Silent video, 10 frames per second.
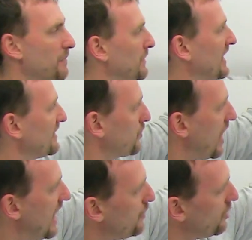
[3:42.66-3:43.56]
Because
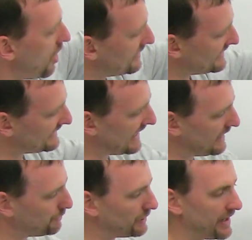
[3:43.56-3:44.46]
why? We're on the
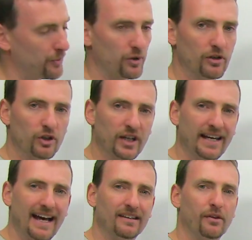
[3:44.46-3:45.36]
same plane. We're
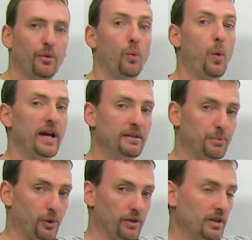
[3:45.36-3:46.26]
looking at the
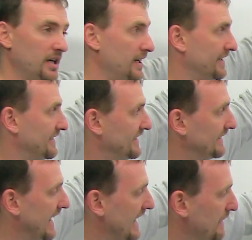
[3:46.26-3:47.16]
whiteboard. It's the
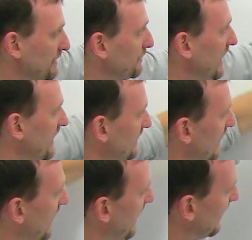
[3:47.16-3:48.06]
same space,
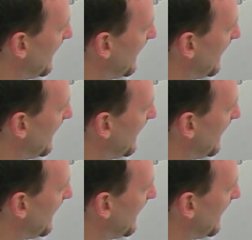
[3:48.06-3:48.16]
and